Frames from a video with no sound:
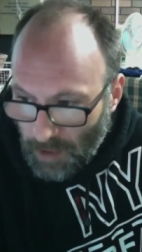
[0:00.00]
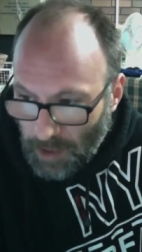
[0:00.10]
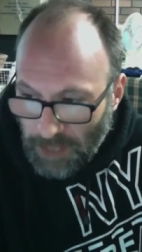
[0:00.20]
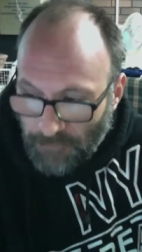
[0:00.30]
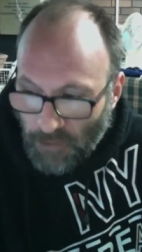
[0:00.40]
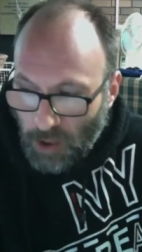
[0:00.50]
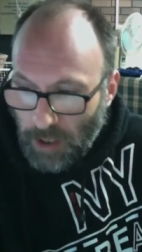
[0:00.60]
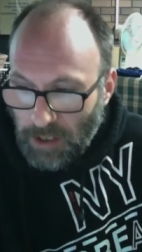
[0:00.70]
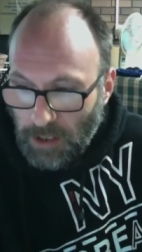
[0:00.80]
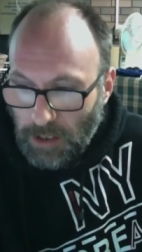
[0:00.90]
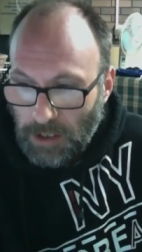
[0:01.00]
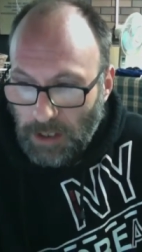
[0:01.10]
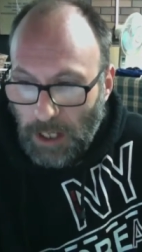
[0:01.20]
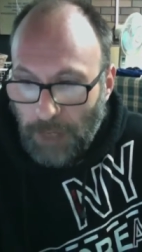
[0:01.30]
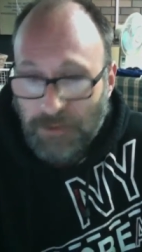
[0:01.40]
if I
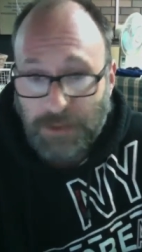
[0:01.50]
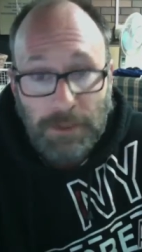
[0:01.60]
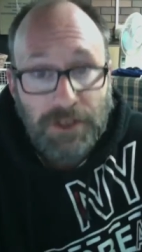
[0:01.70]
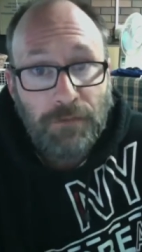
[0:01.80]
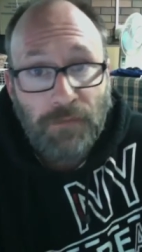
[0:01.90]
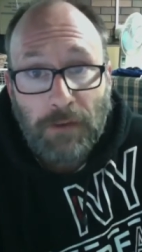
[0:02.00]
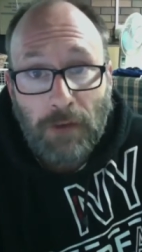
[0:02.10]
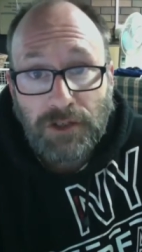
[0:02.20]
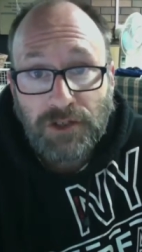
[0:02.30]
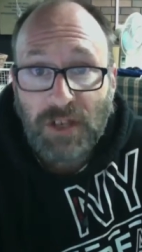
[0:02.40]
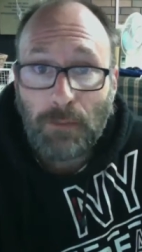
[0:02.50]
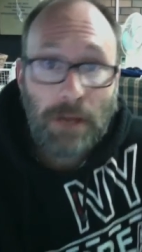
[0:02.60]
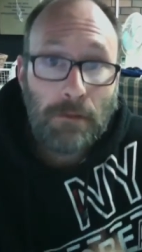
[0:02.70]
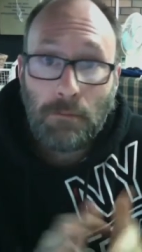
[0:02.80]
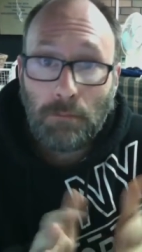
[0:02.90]
if it's a misconfiguration
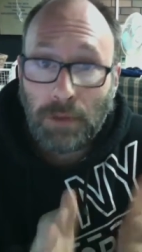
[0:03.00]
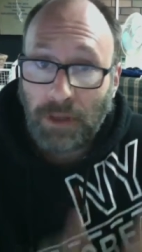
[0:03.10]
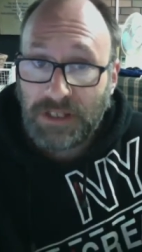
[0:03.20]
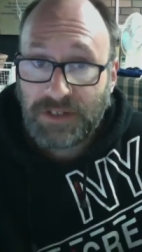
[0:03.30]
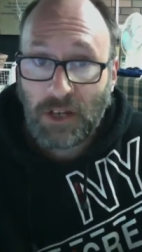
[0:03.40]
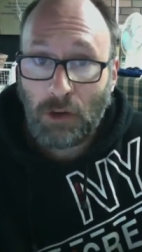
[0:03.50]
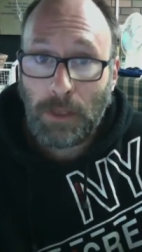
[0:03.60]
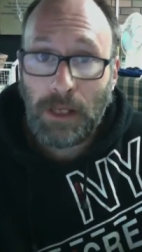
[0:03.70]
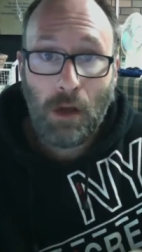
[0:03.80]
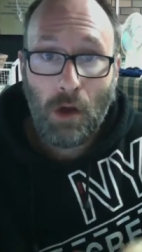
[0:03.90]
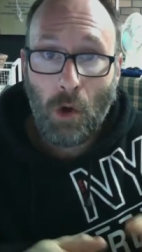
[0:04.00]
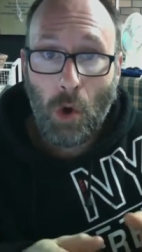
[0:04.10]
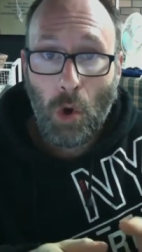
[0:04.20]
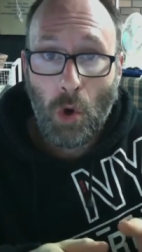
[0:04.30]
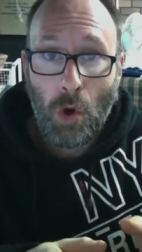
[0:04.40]
somewhere, please tell me.
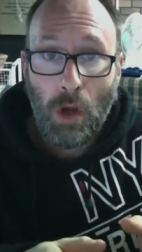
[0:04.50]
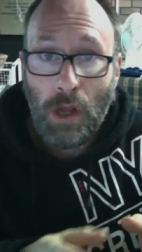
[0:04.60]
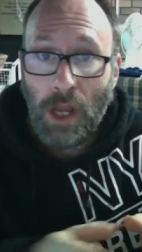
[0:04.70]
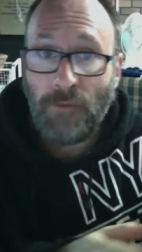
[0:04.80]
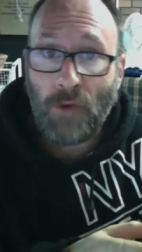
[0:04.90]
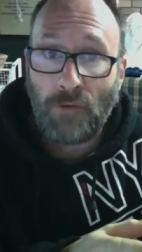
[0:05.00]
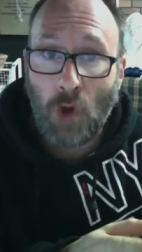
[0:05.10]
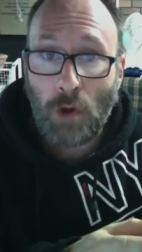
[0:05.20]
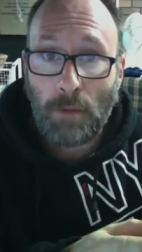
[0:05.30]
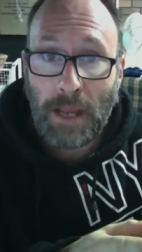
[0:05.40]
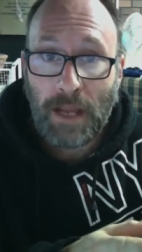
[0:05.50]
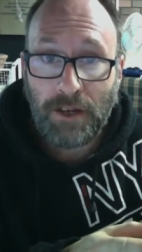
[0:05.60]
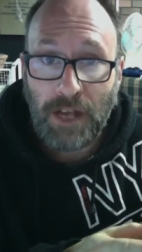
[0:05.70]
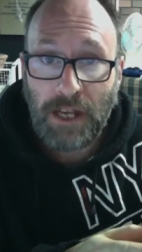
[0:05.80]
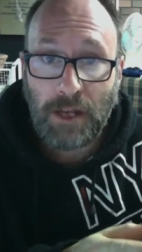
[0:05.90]
Or if I've gone about
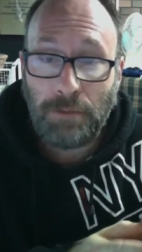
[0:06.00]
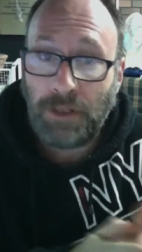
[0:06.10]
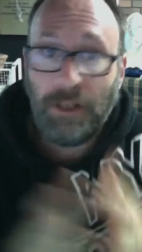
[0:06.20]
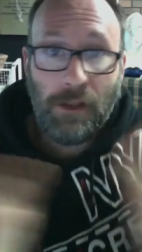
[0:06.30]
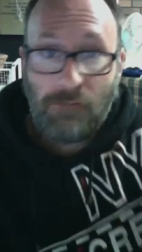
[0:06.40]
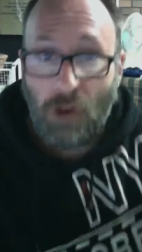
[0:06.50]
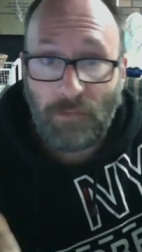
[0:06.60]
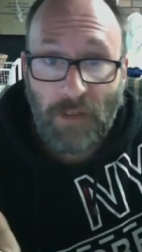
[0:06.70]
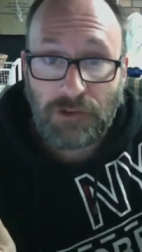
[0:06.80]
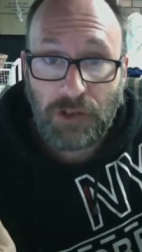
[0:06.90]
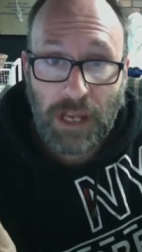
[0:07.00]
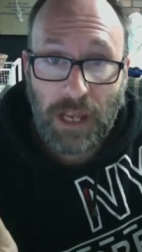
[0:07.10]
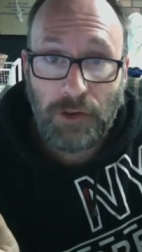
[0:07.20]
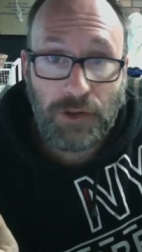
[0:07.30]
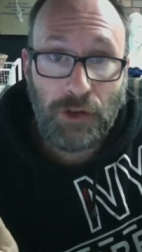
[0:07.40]
it in completely the wrong fashion again
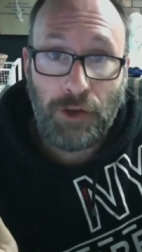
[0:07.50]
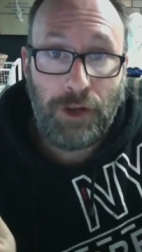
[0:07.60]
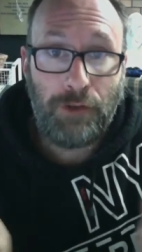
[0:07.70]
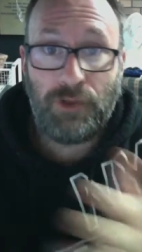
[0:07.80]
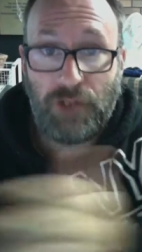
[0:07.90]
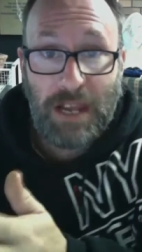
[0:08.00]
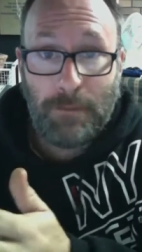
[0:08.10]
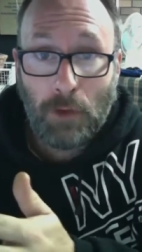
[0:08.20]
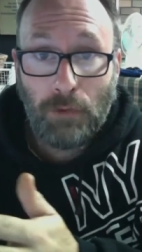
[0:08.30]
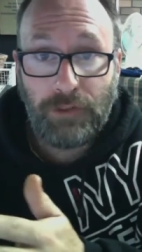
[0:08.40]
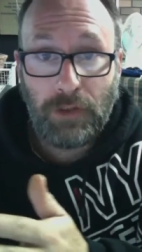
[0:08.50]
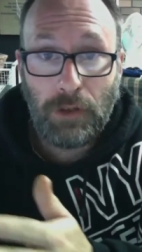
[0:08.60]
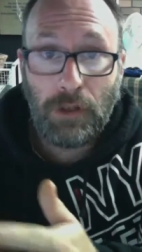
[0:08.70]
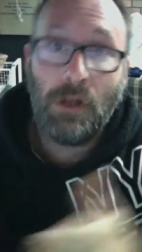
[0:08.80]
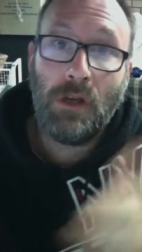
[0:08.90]
and turned it into a shambles,
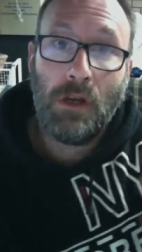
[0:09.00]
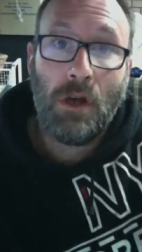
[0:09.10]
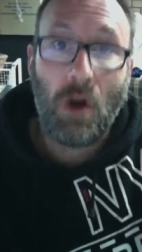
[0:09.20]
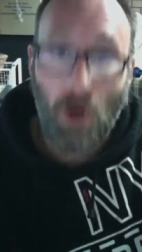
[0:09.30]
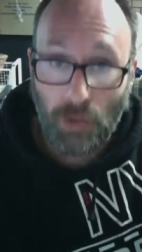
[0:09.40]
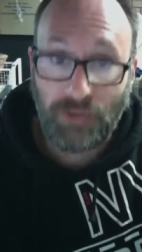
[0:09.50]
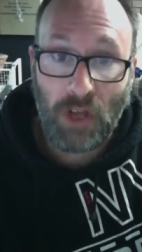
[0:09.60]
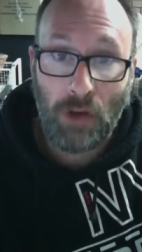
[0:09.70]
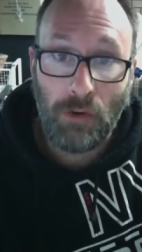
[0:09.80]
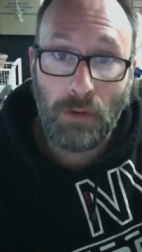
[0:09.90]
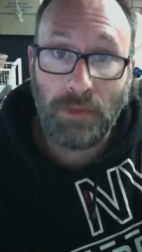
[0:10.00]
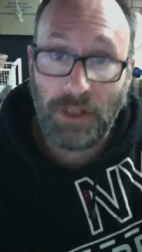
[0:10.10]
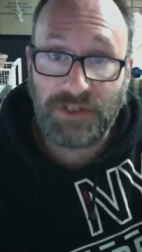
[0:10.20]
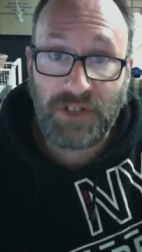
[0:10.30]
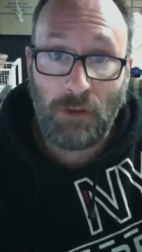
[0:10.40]
also
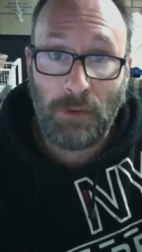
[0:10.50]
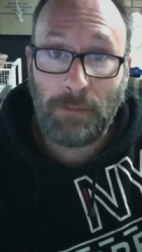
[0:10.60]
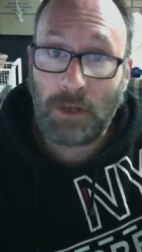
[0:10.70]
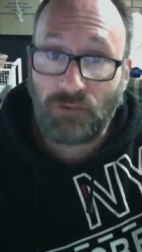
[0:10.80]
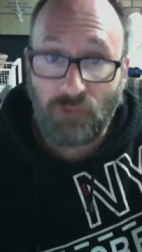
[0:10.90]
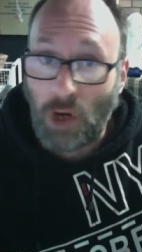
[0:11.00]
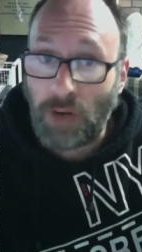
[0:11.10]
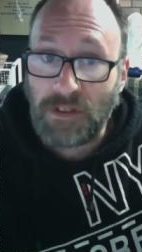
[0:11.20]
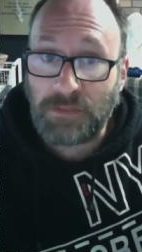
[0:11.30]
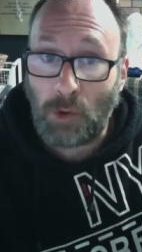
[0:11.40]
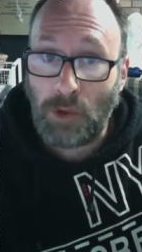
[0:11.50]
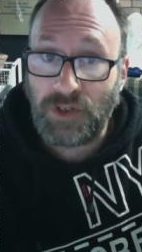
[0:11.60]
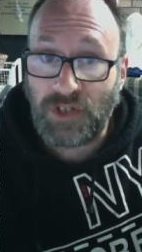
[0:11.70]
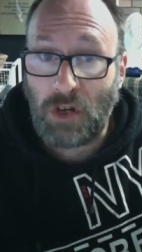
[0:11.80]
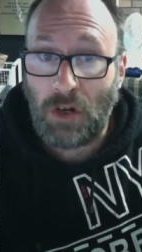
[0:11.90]
please tell me. Because right at this point in
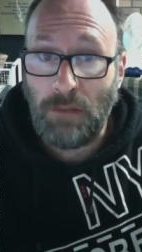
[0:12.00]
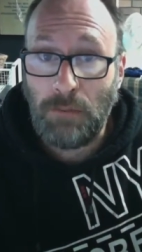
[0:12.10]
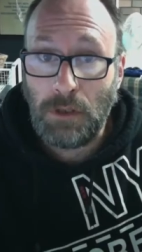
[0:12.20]
time,